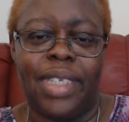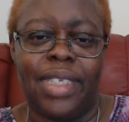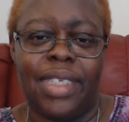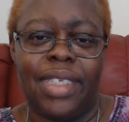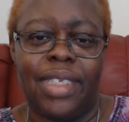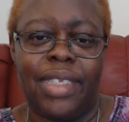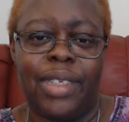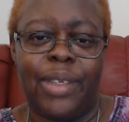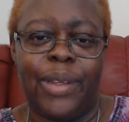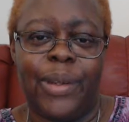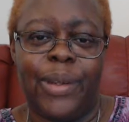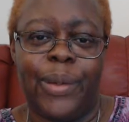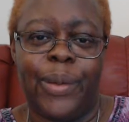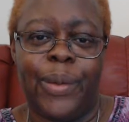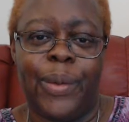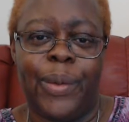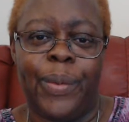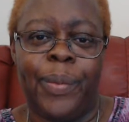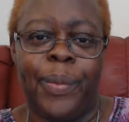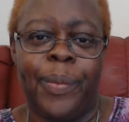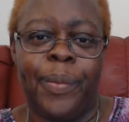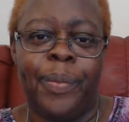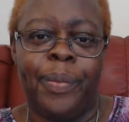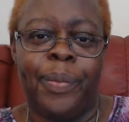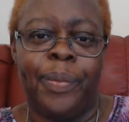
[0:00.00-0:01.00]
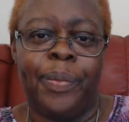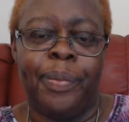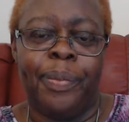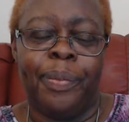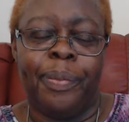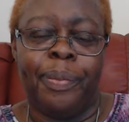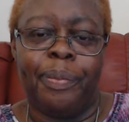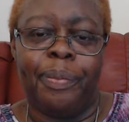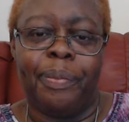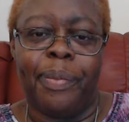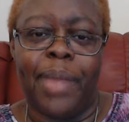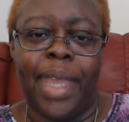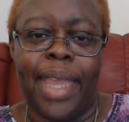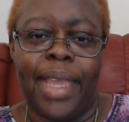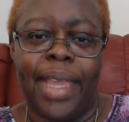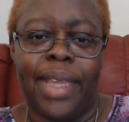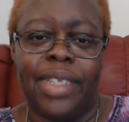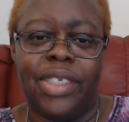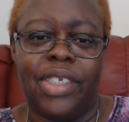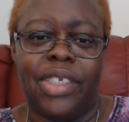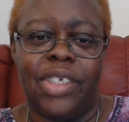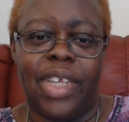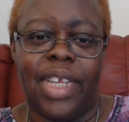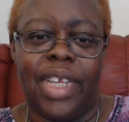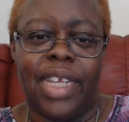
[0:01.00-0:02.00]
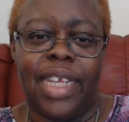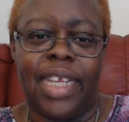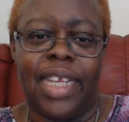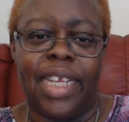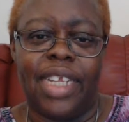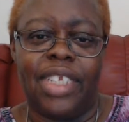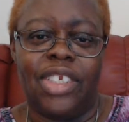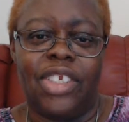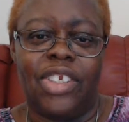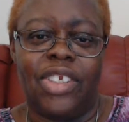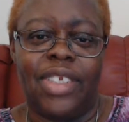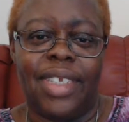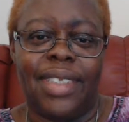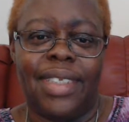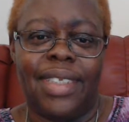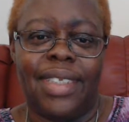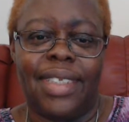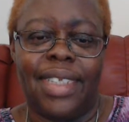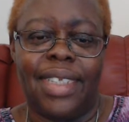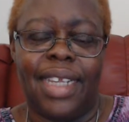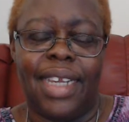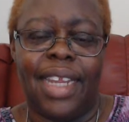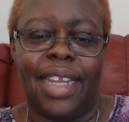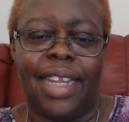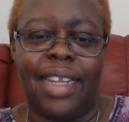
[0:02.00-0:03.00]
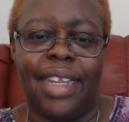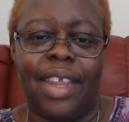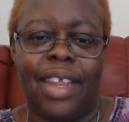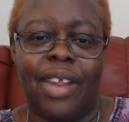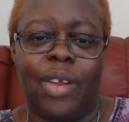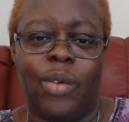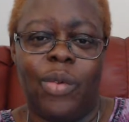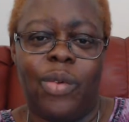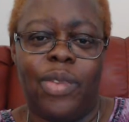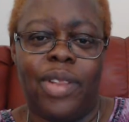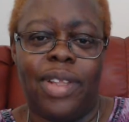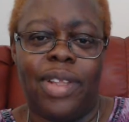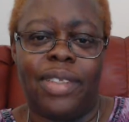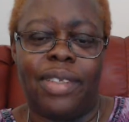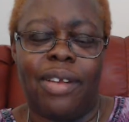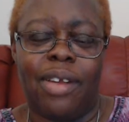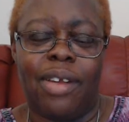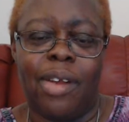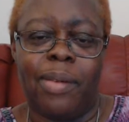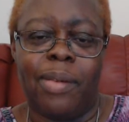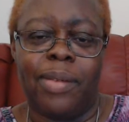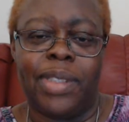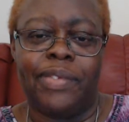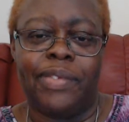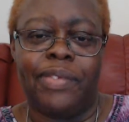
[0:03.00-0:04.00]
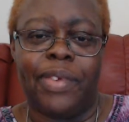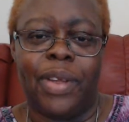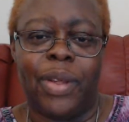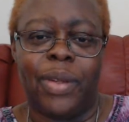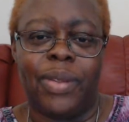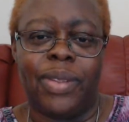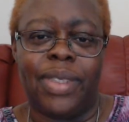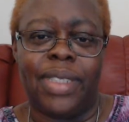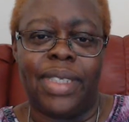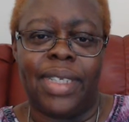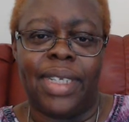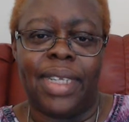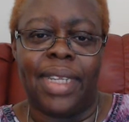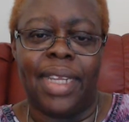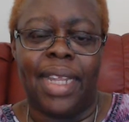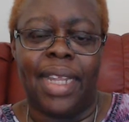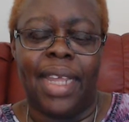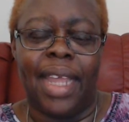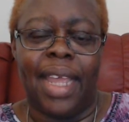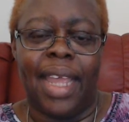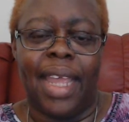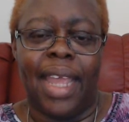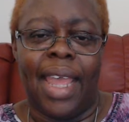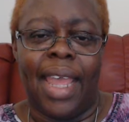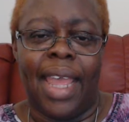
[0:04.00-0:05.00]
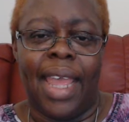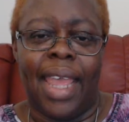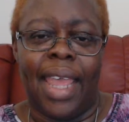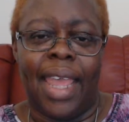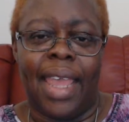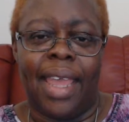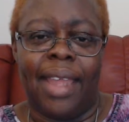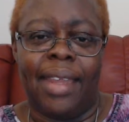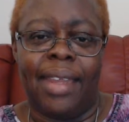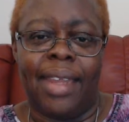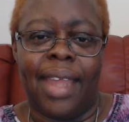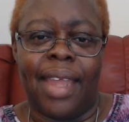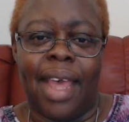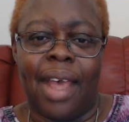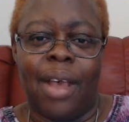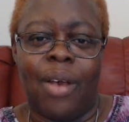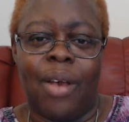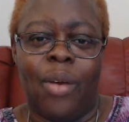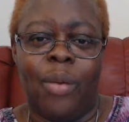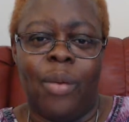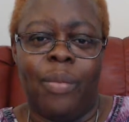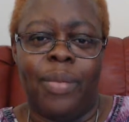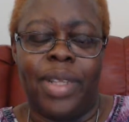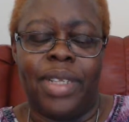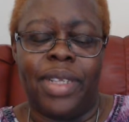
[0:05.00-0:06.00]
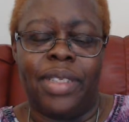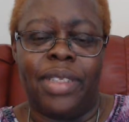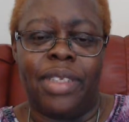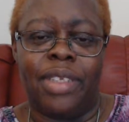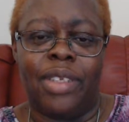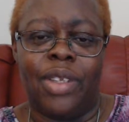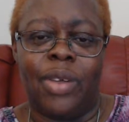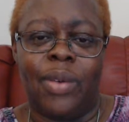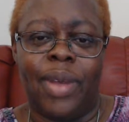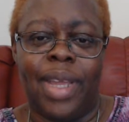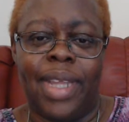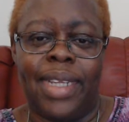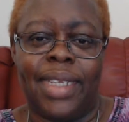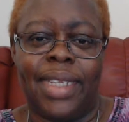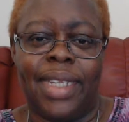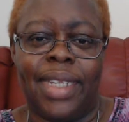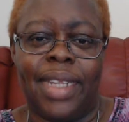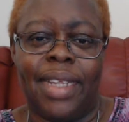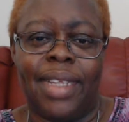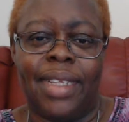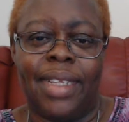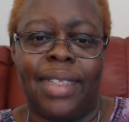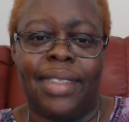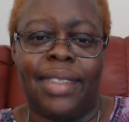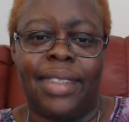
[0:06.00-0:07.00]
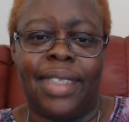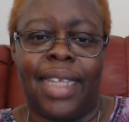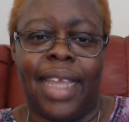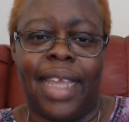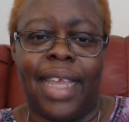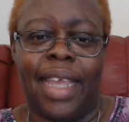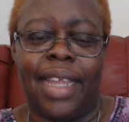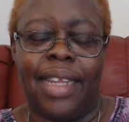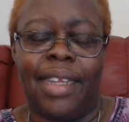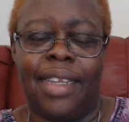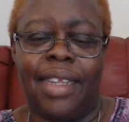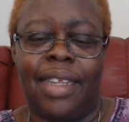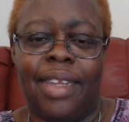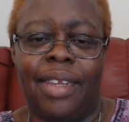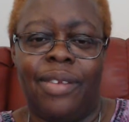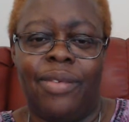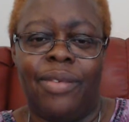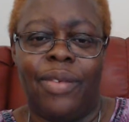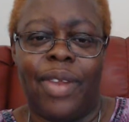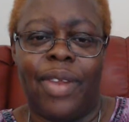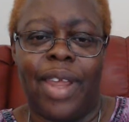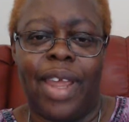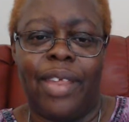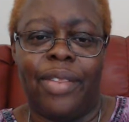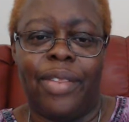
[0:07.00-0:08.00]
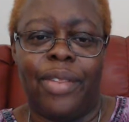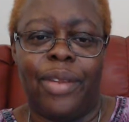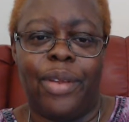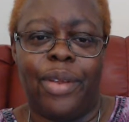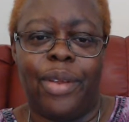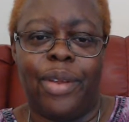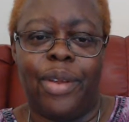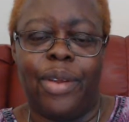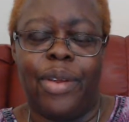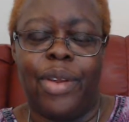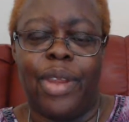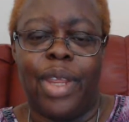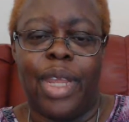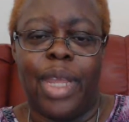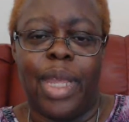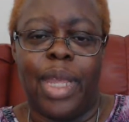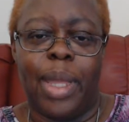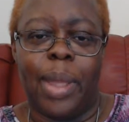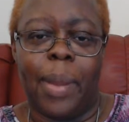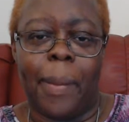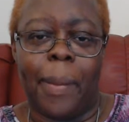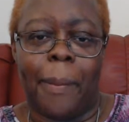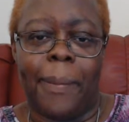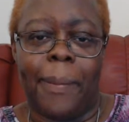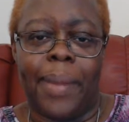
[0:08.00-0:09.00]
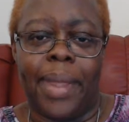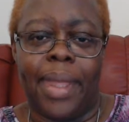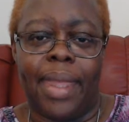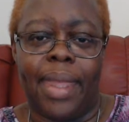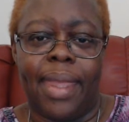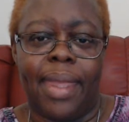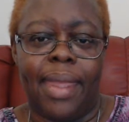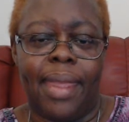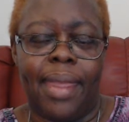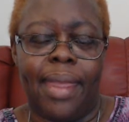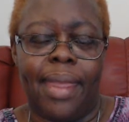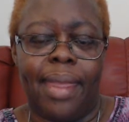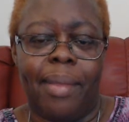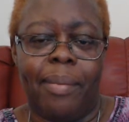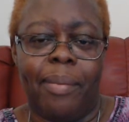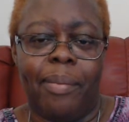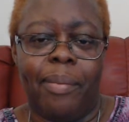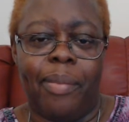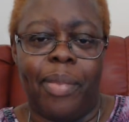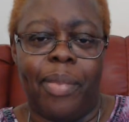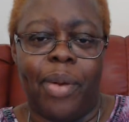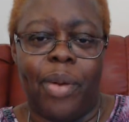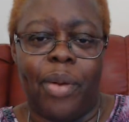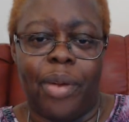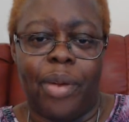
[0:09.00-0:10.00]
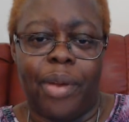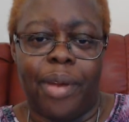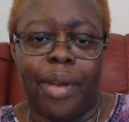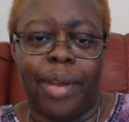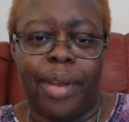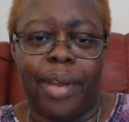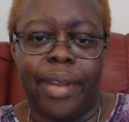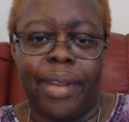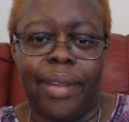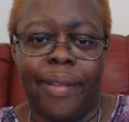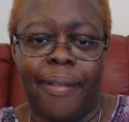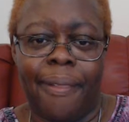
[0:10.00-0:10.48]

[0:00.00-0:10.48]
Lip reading: to make a change, just sitting there with his arms folded and not open to new ideas. And he'd rather be bored